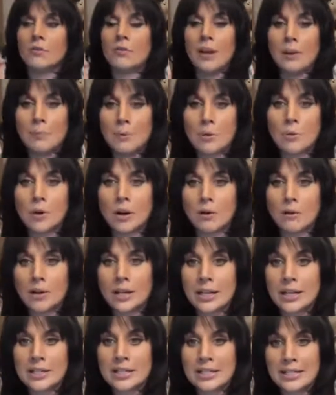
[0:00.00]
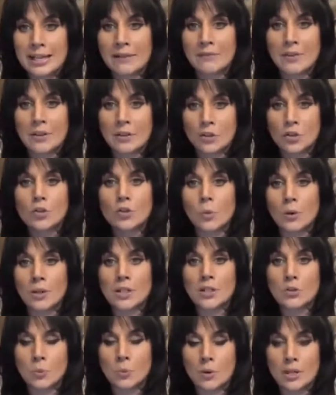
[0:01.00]
February 7th,
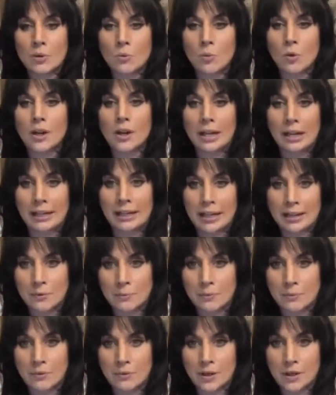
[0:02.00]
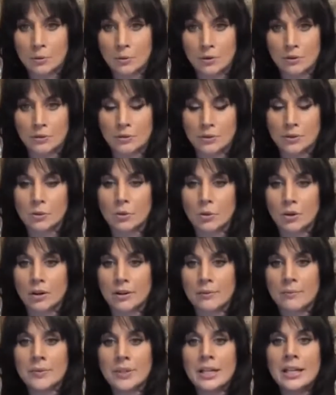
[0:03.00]
2021, I gave a prophetic word from the
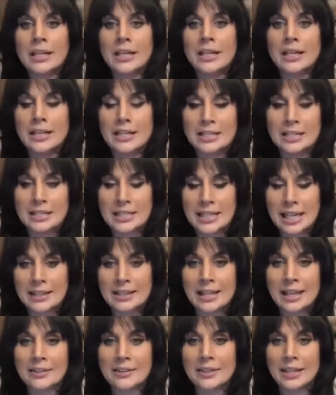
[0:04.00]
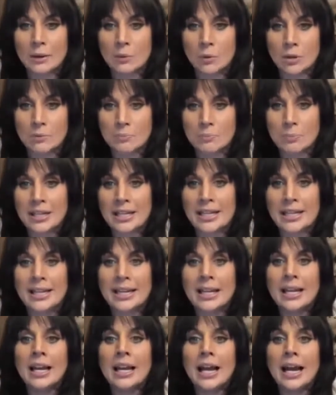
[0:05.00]
Lord. He said that there would
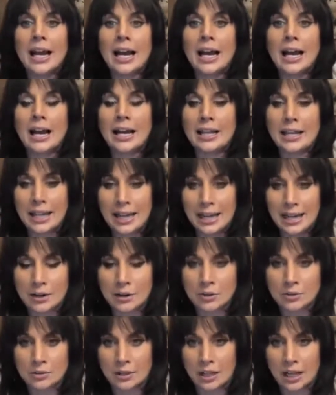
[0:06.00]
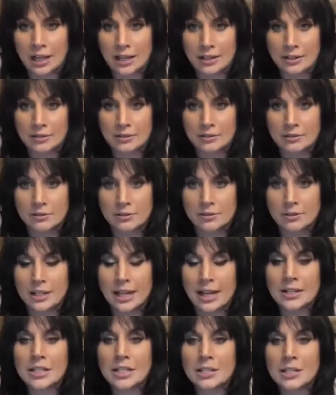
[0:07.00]
be an airline
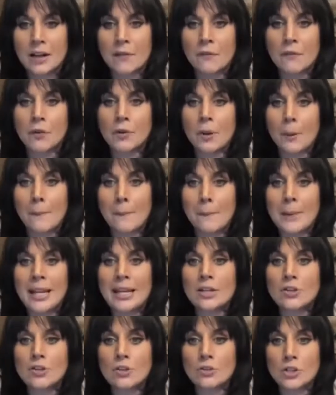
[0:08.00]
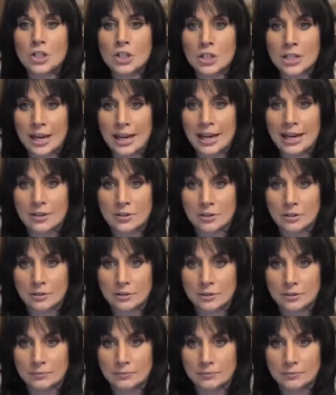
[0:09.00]
that suffered a major
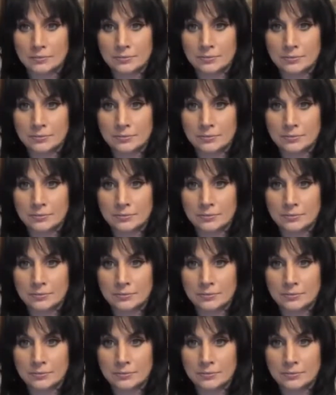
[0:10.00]
scandal.